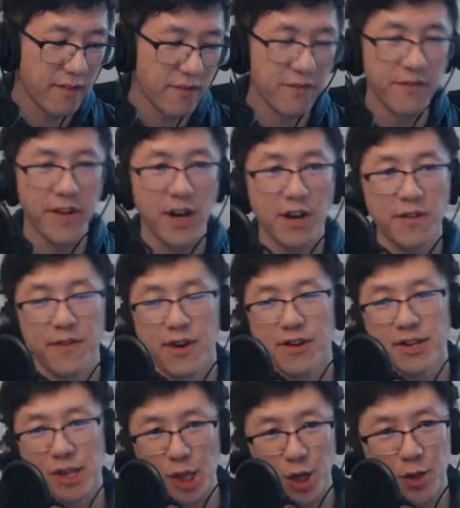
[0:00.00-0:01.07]
Very,
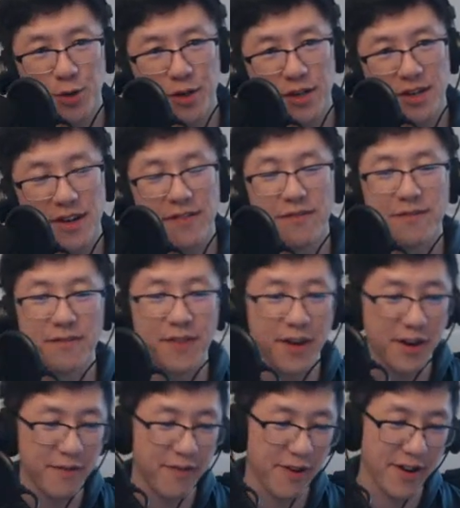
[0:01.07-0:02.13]
very loaded,
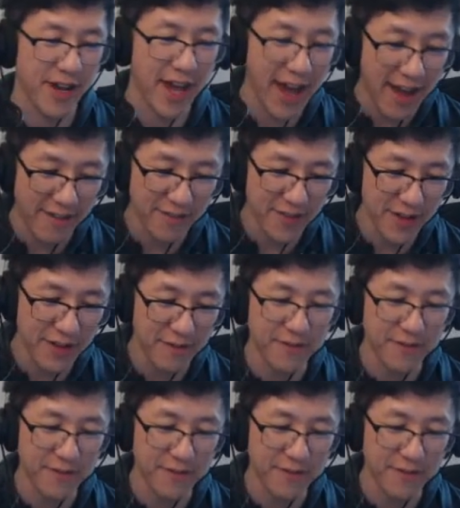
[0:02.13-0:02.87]
very, very heavy,